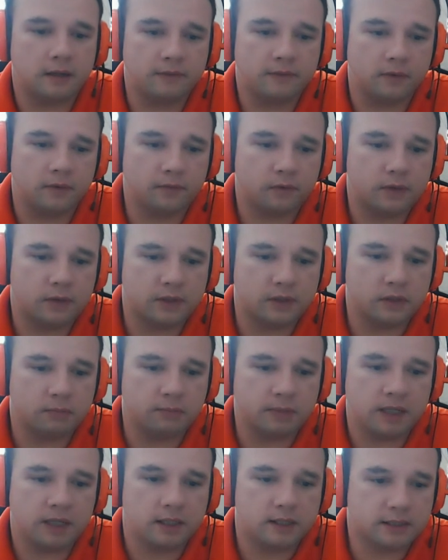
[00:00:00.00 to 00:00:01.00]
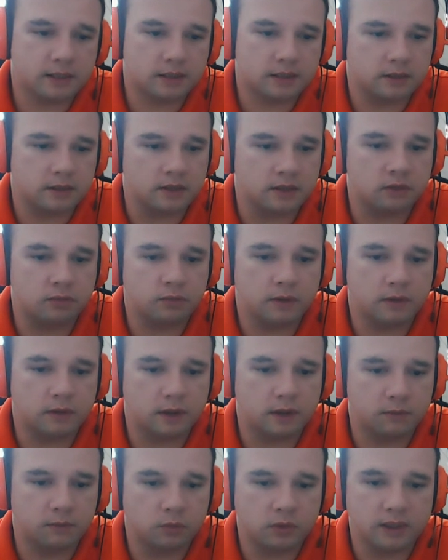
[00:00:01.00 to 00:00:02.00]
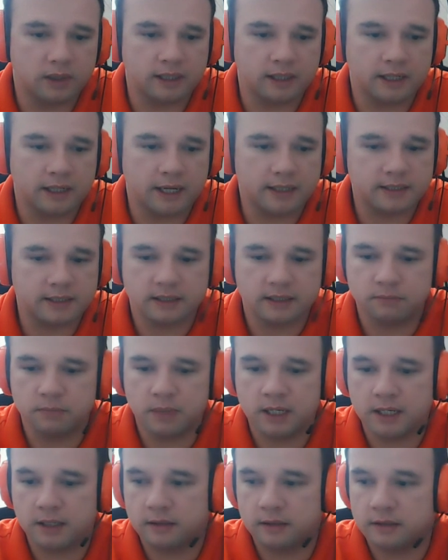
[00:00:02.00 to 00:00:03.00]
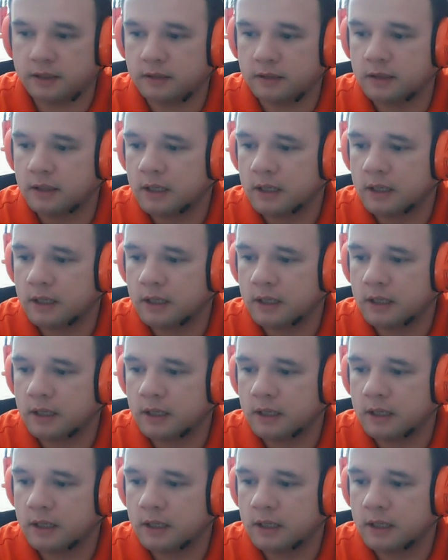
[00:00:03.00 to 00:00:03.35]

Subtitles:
feel free to ping us on Twitter, and we'll get that asked immediately.